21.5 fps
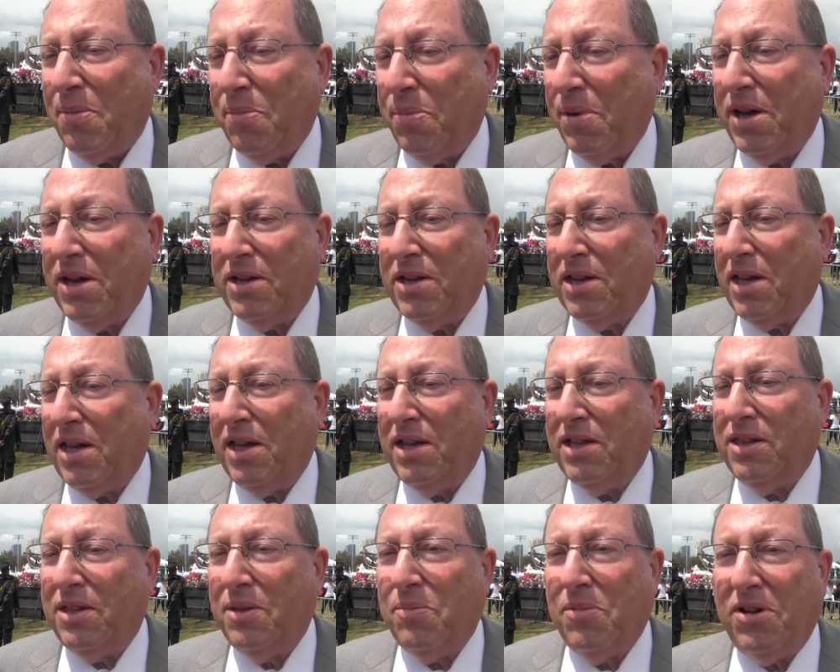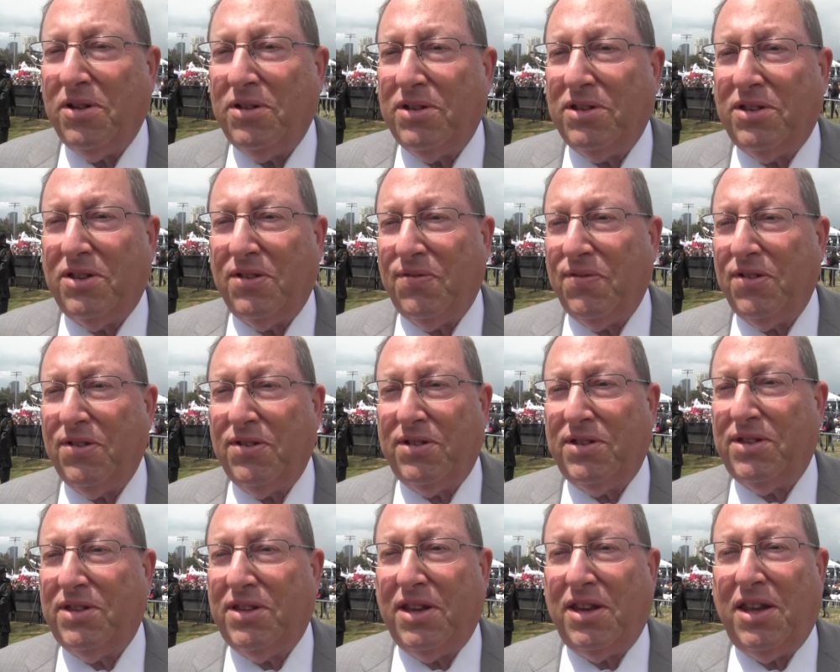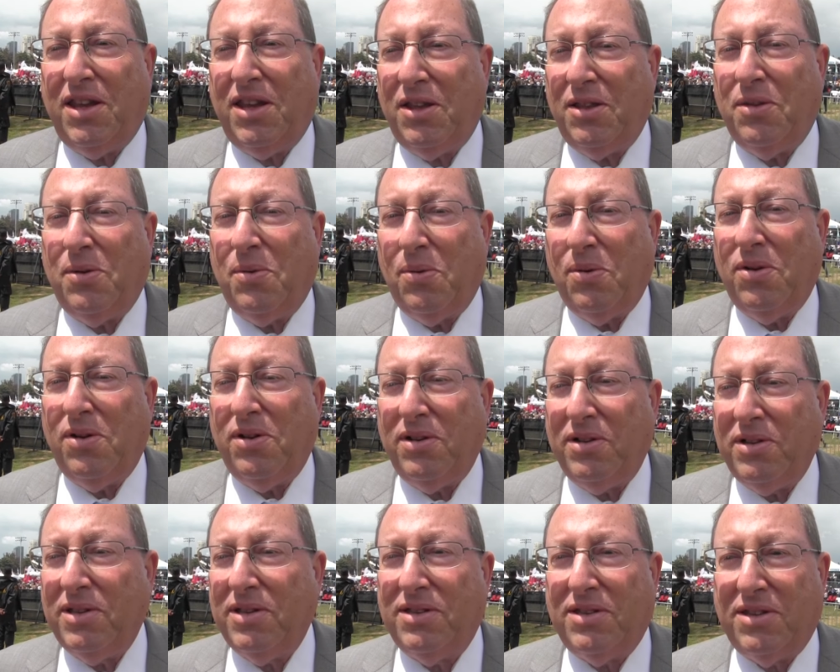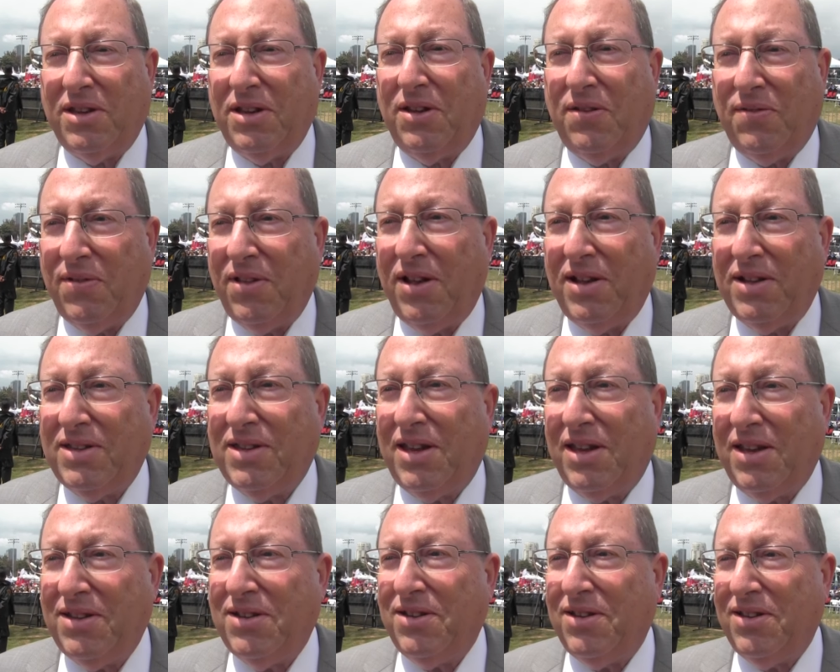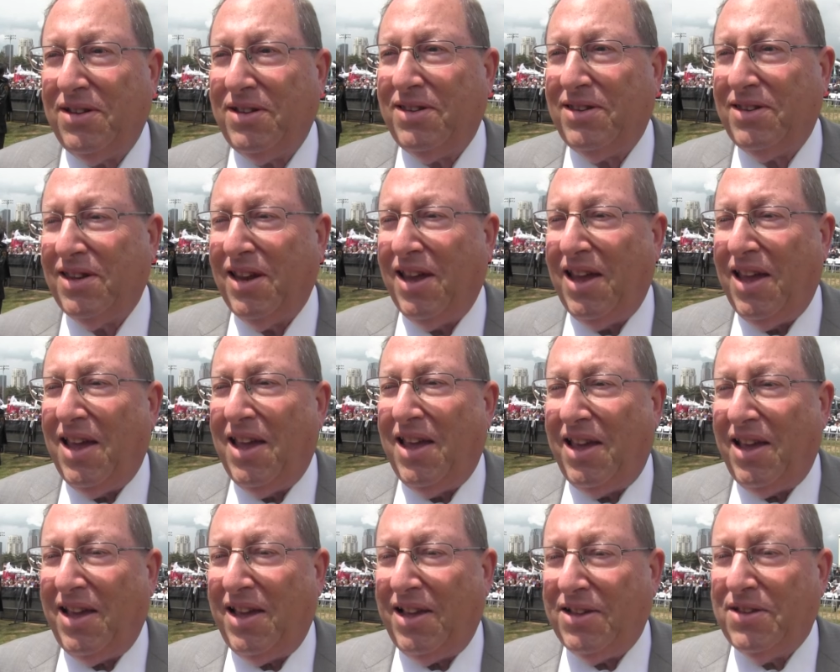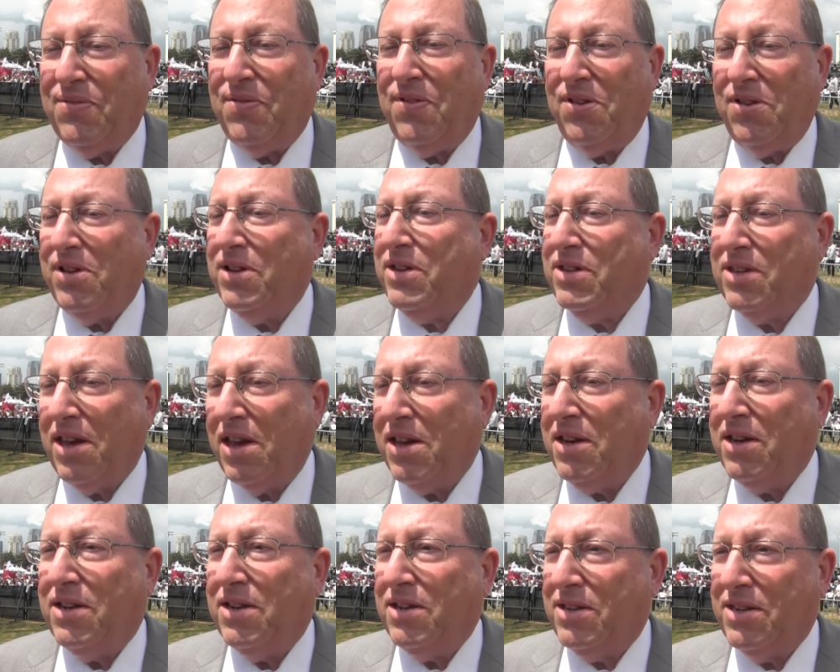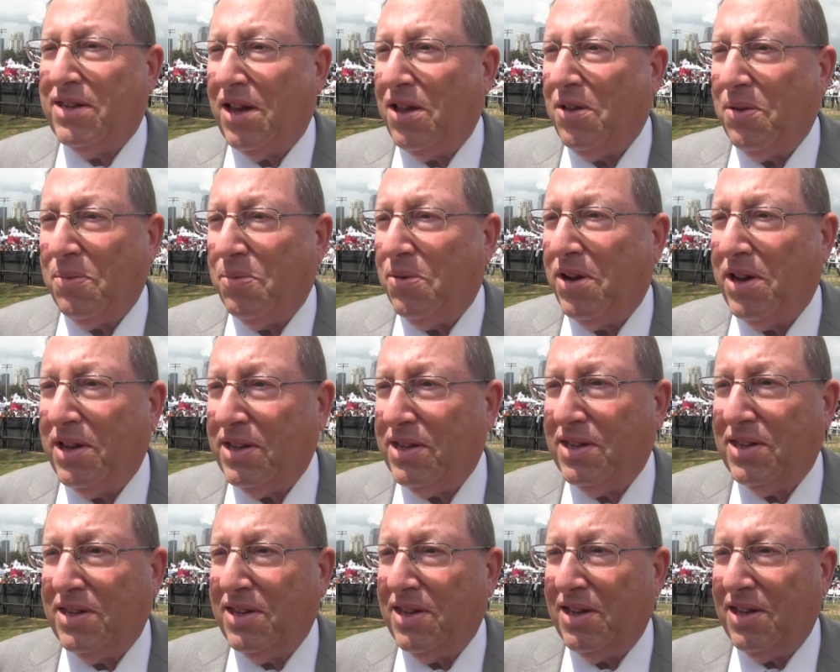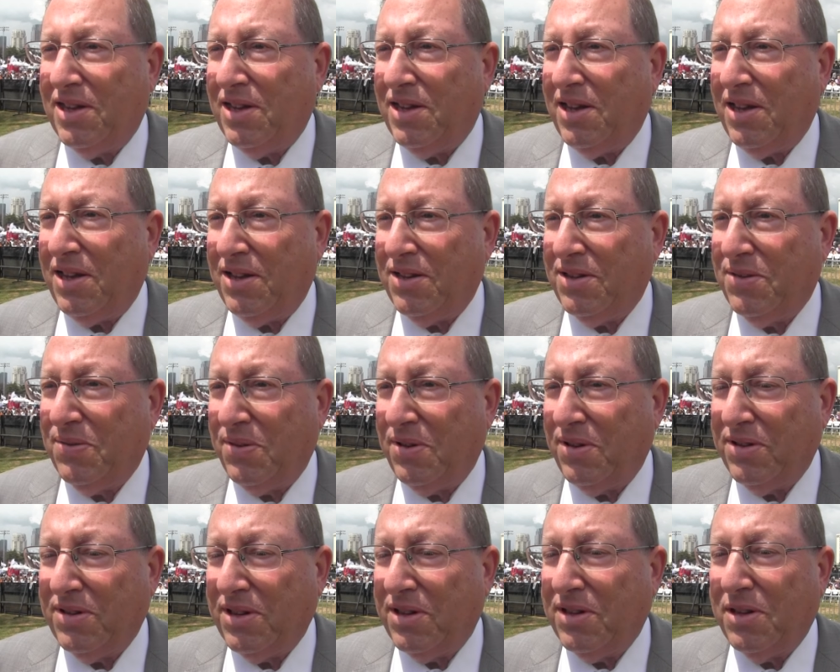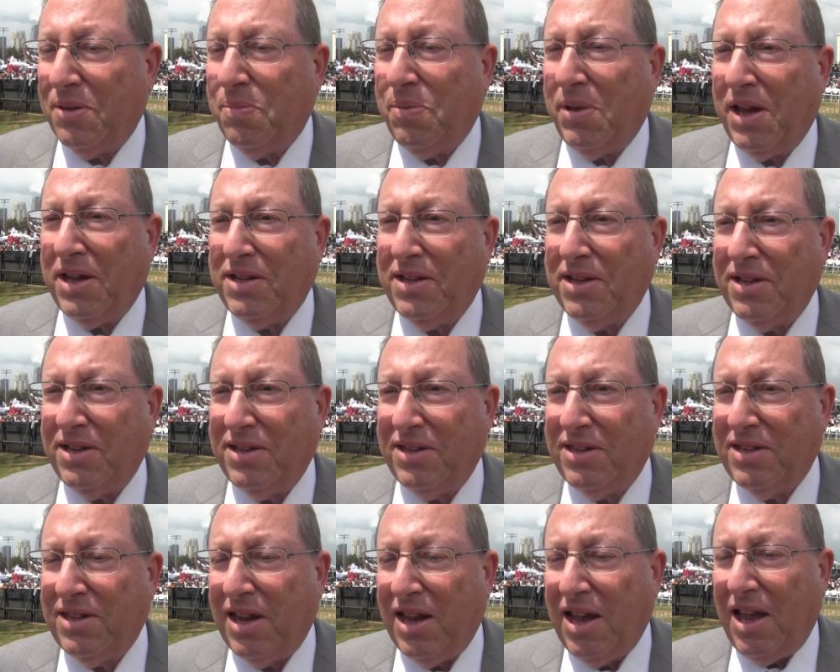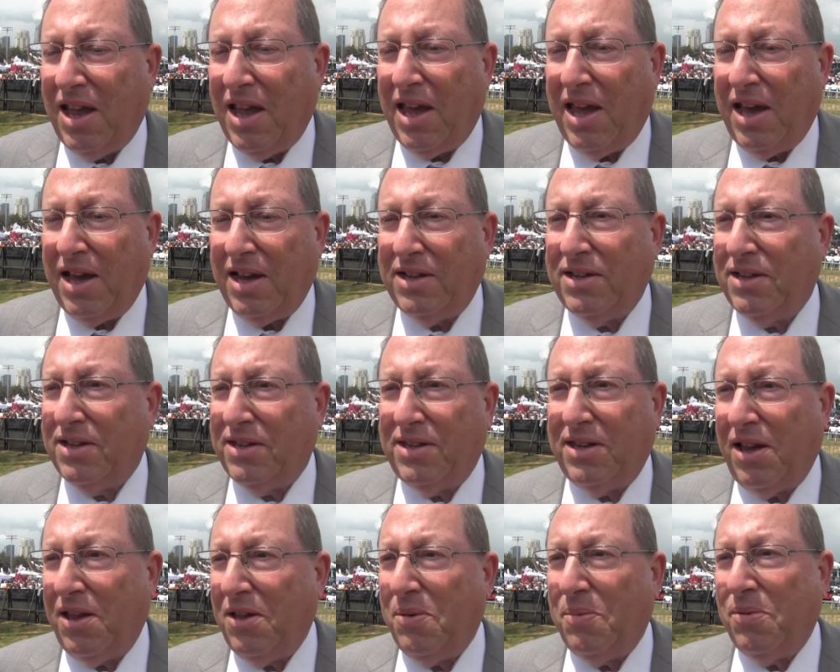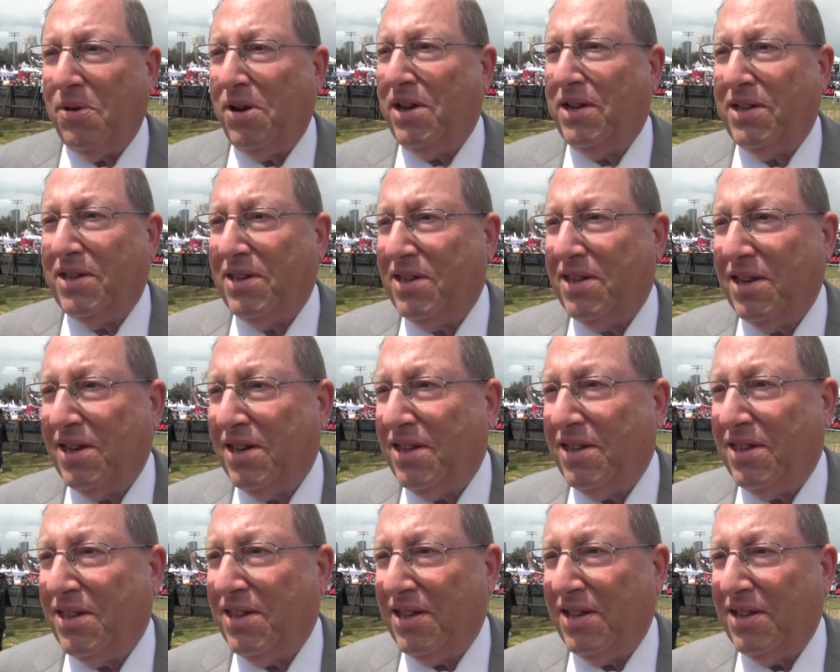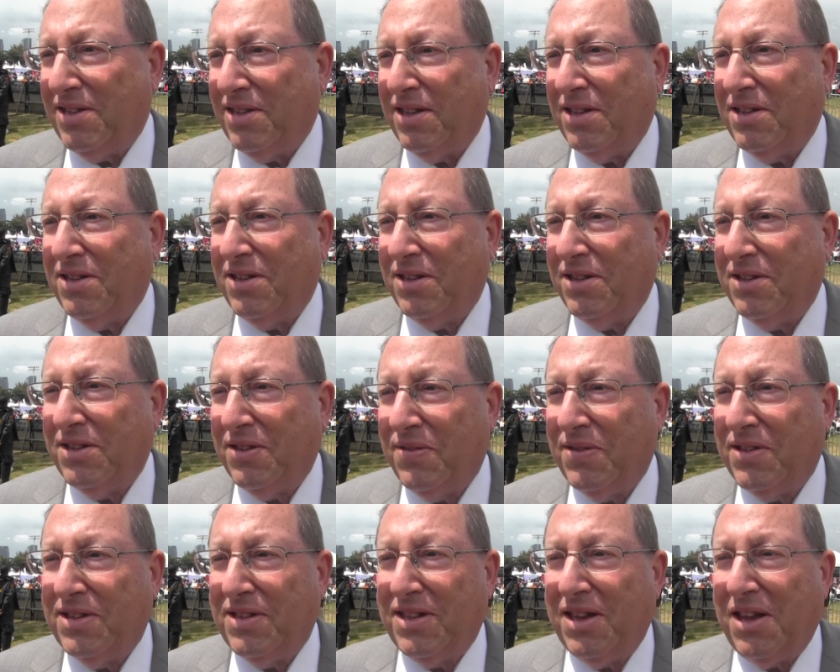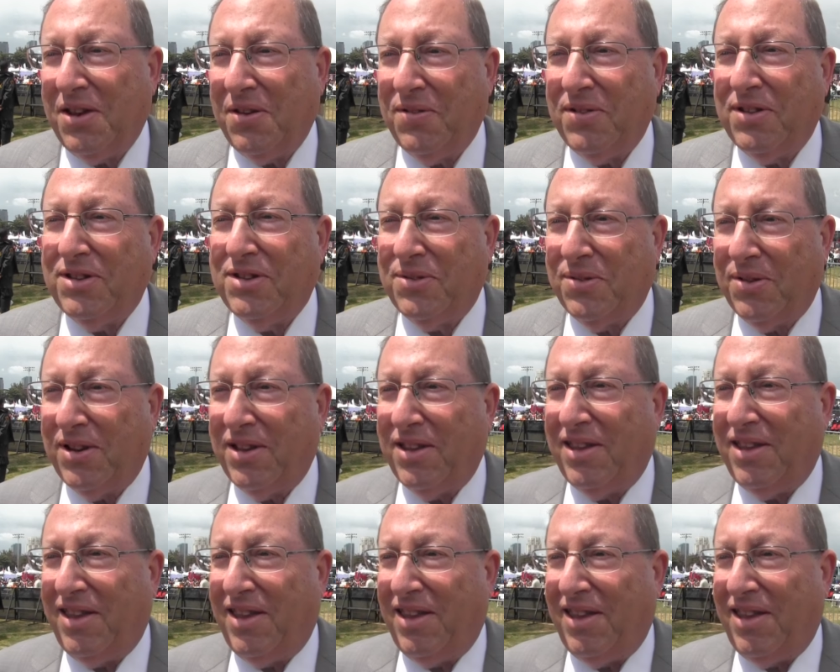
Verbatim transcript: But in the most diverse city in the world, the city of Los Angeles, it's very exciting to celebrate uh, Israel's independence and to celebrate uh, the existence of the State of Israel.